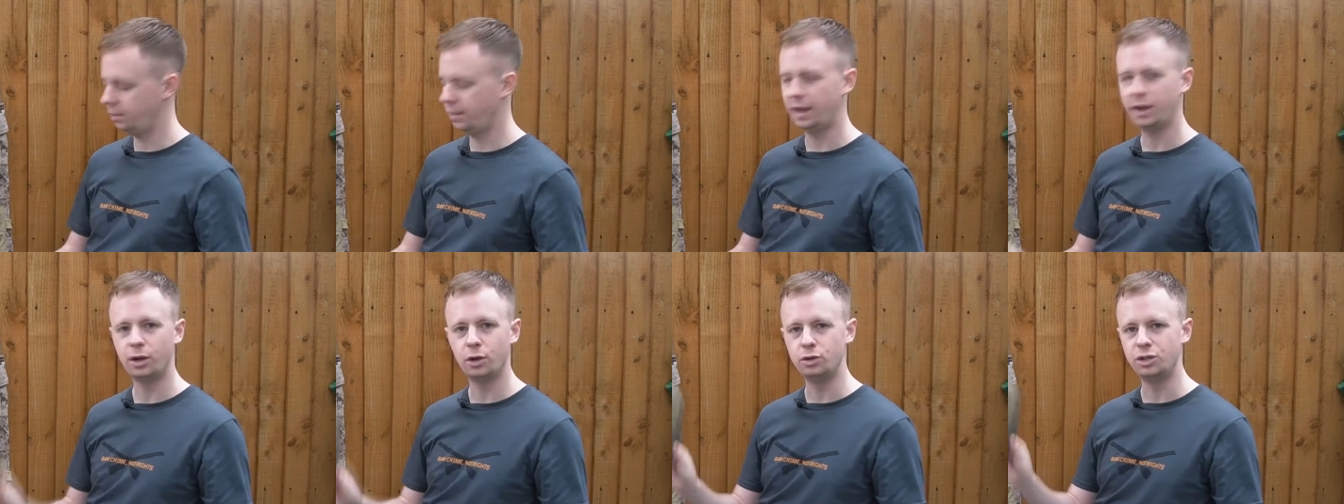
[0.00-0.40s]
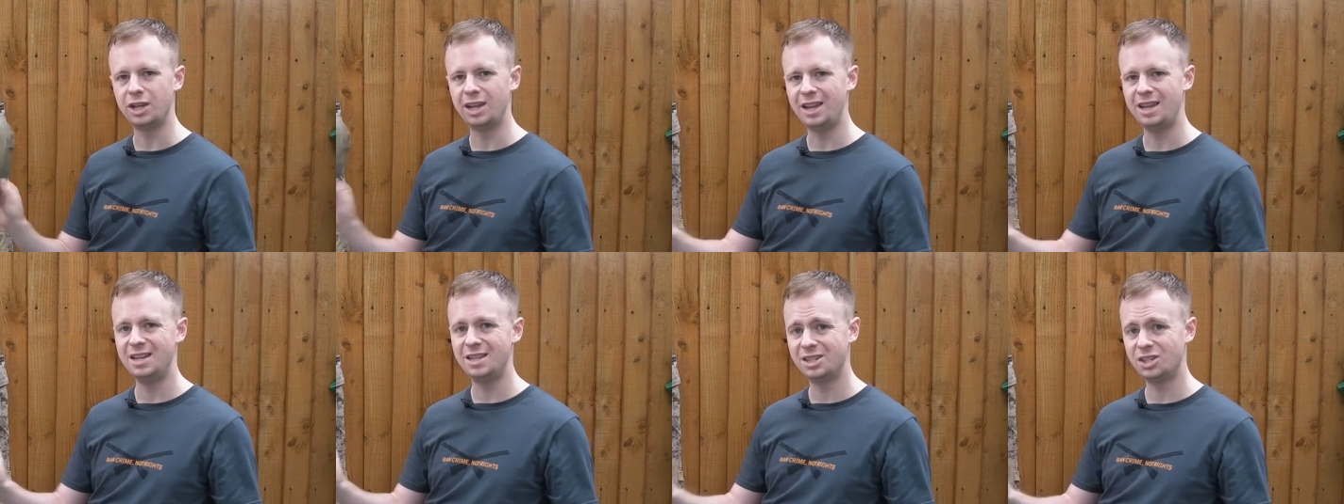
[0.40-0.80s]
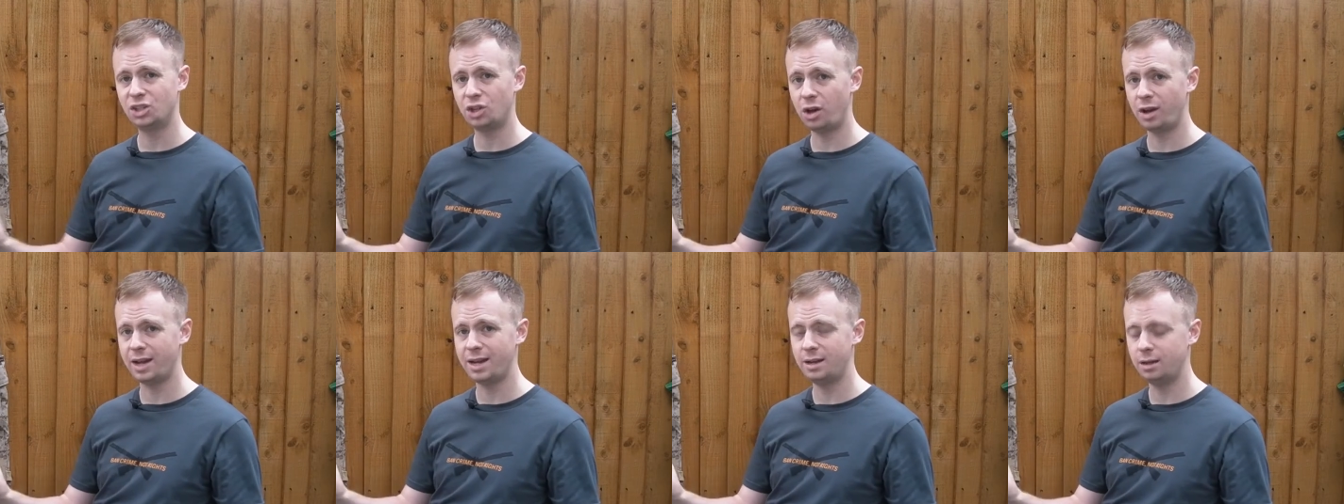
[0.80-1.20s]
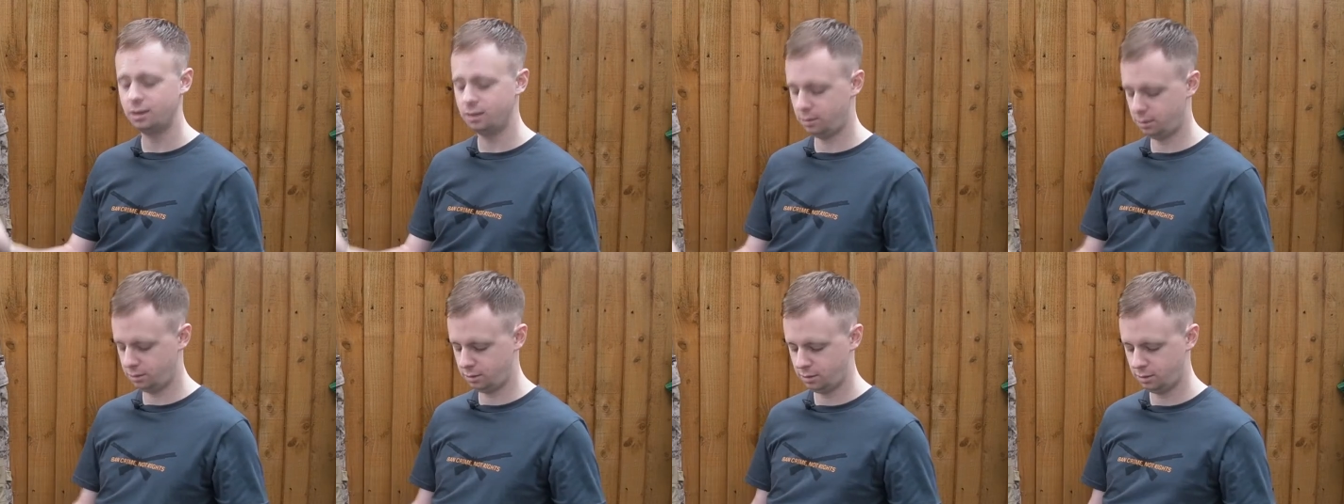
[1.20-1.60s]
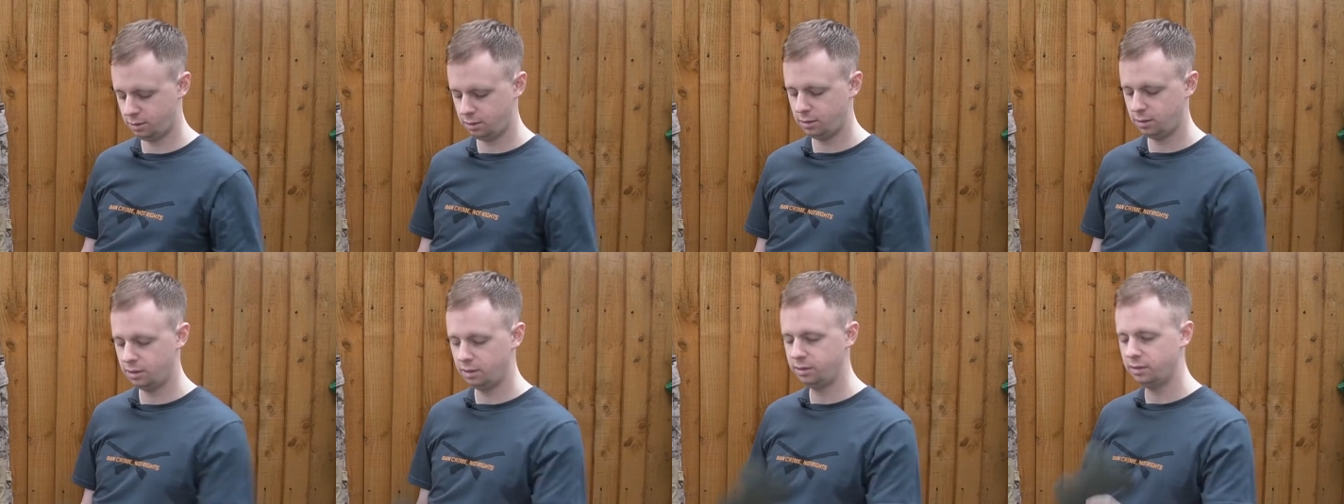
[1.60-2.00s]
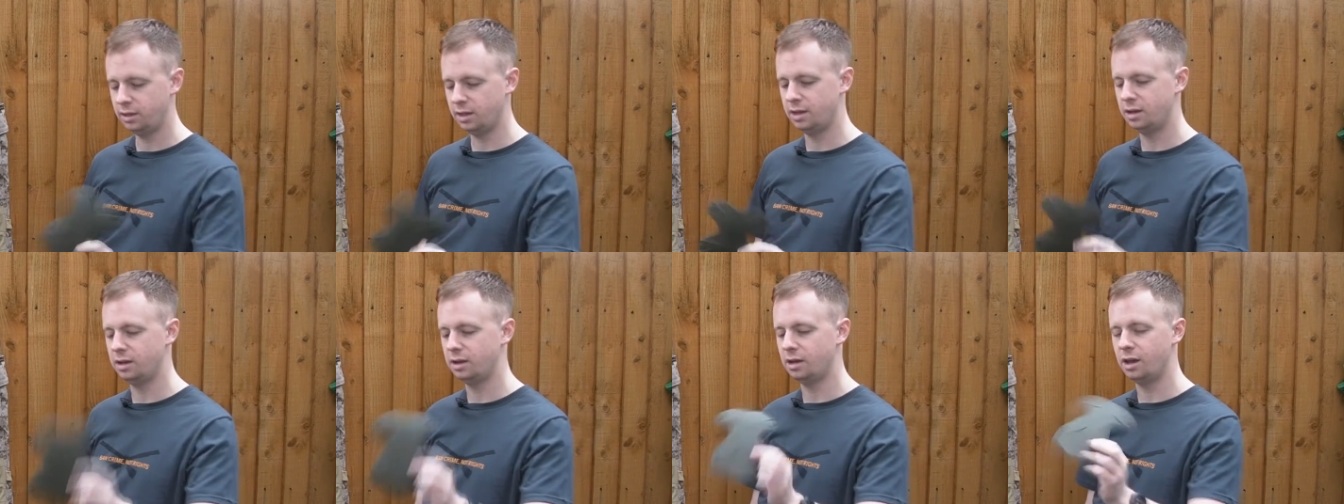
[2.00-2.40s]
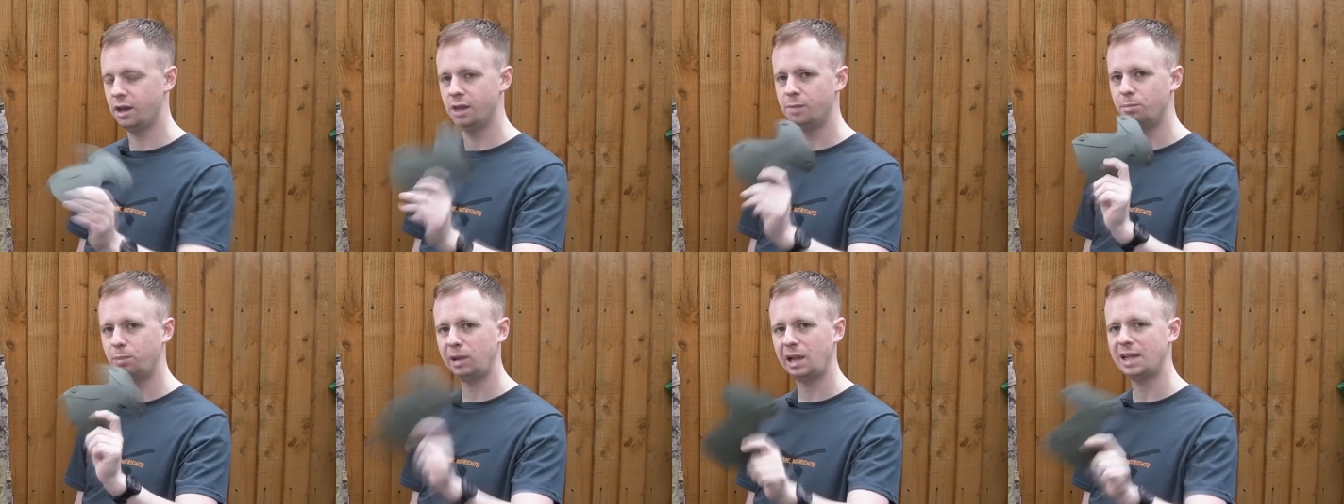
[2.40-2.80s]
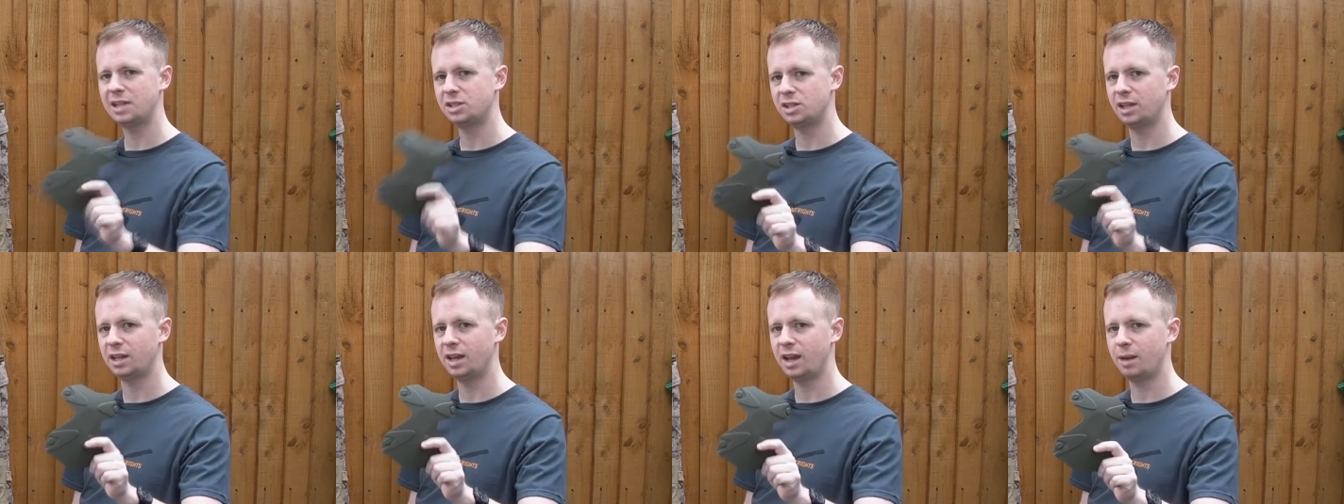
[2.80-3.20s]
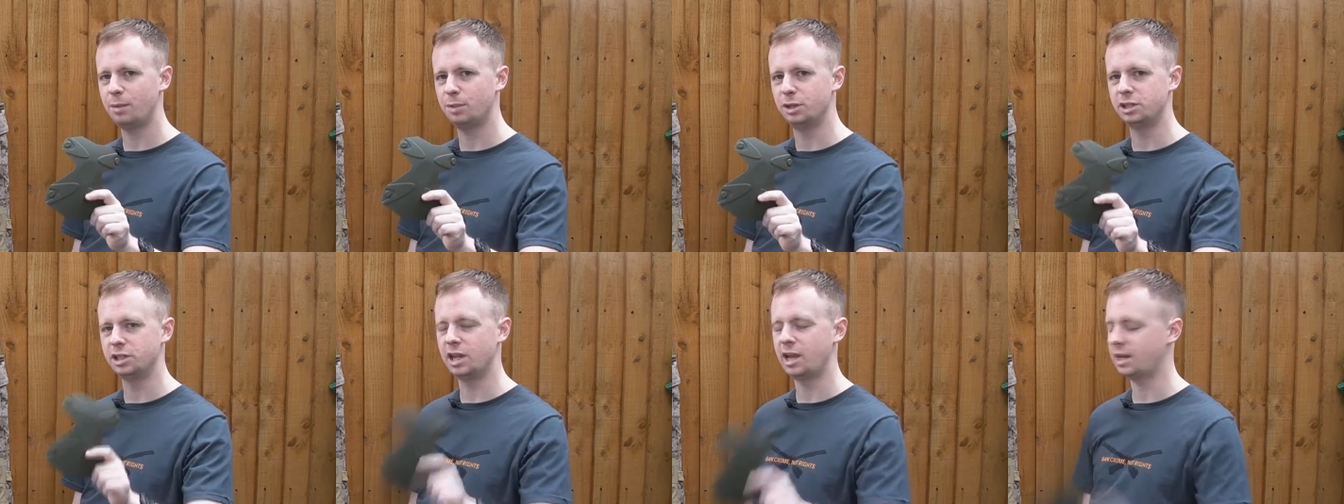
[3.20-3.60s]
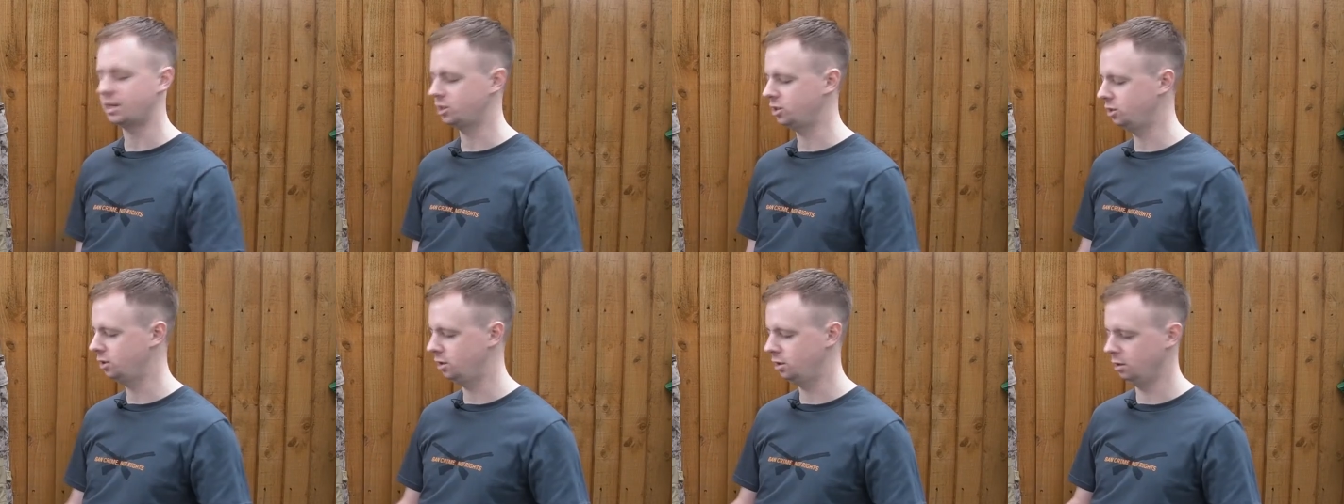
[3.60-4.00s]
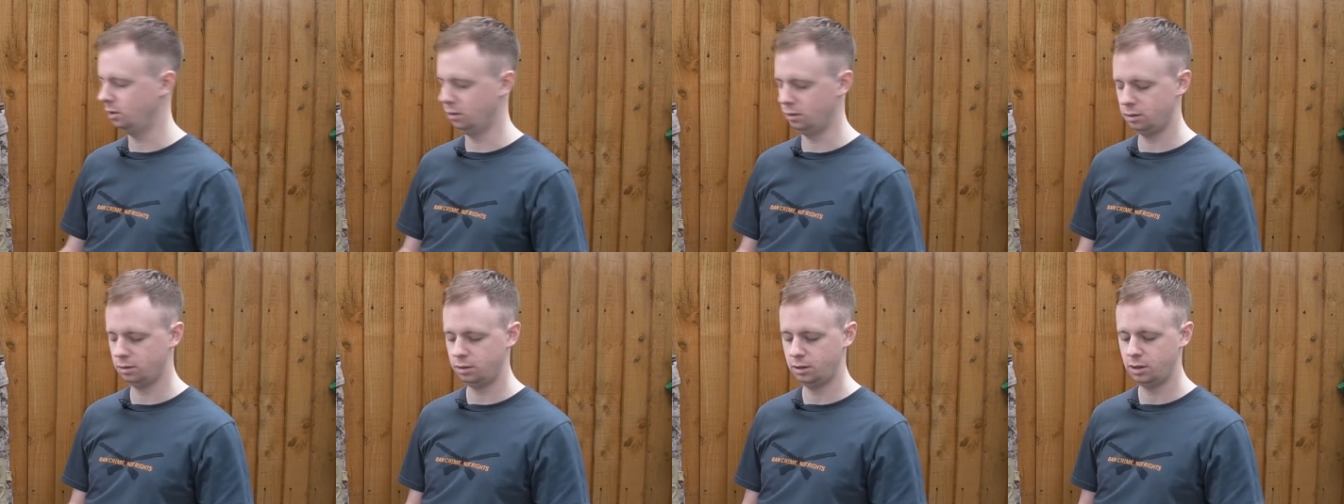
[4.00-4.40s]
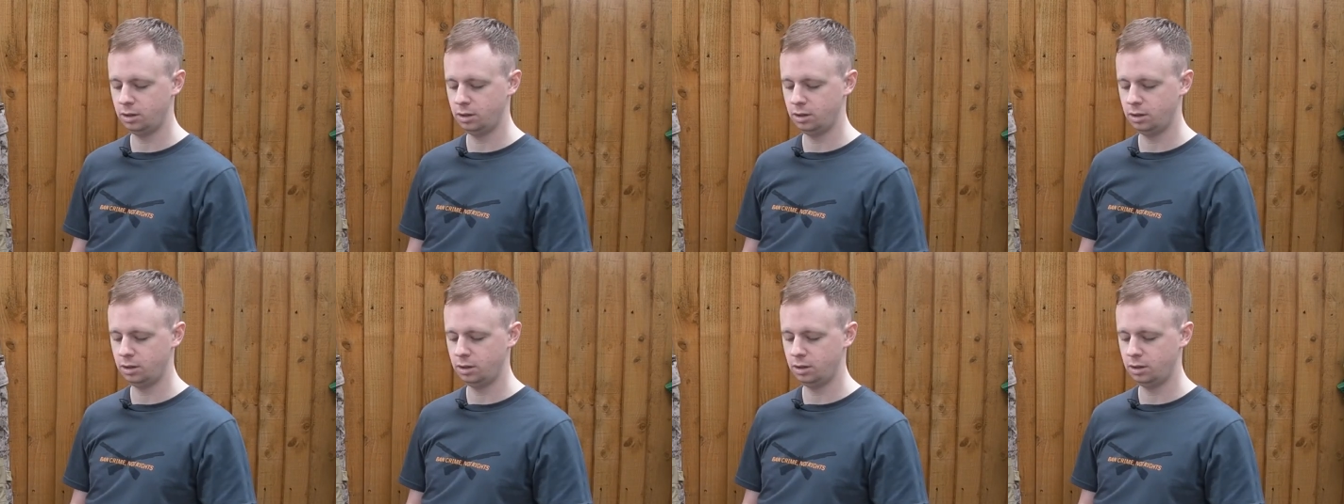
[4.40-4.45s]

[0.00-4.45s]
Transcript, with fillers: That goes inside. Then a plastic cap that's external.